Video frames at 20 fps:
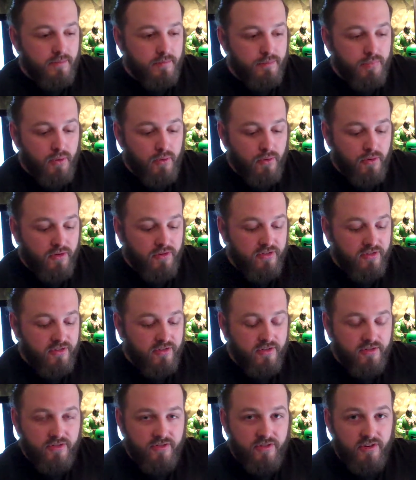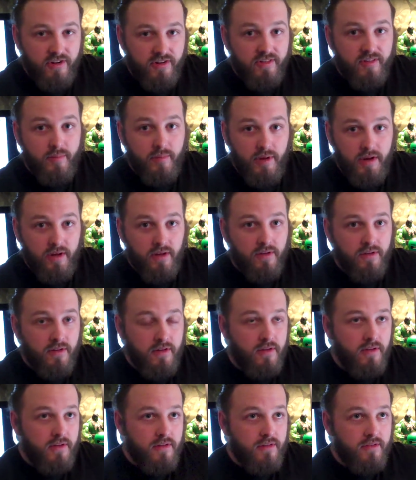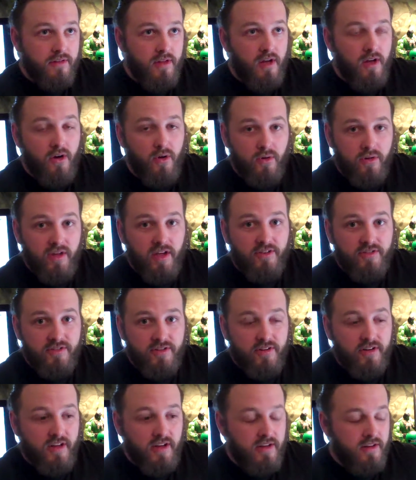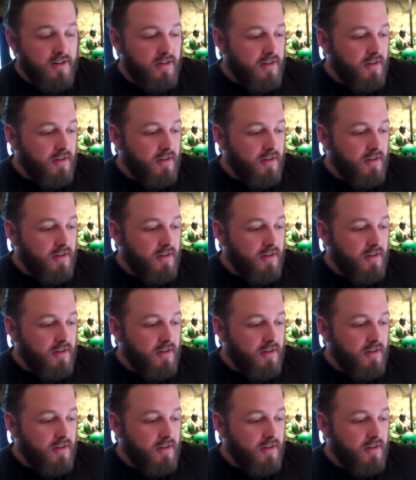boards and shit in the mail yesterday,